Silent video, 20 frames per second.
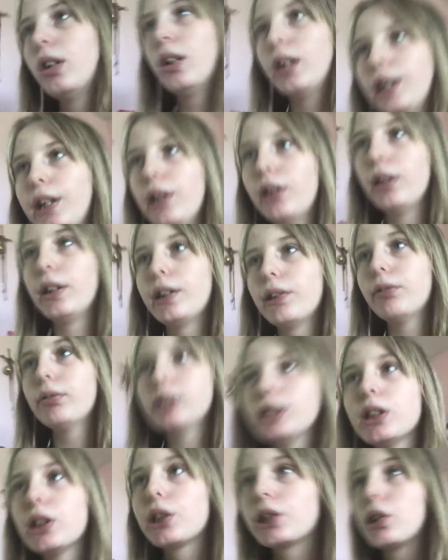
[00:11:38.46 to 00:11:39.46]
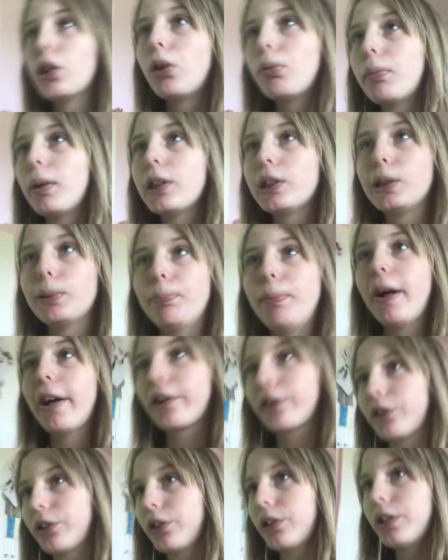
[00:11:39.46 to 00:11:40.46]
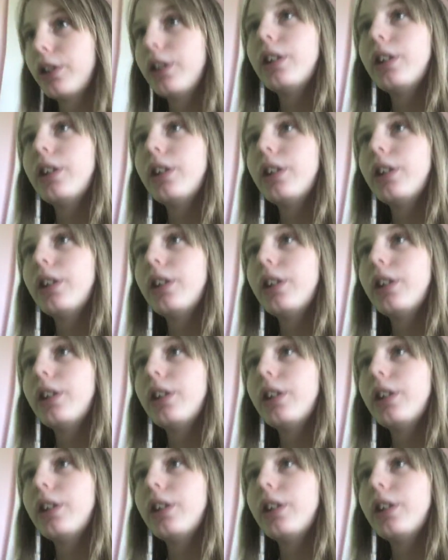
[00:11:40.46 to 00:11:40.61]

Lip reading: it was so much better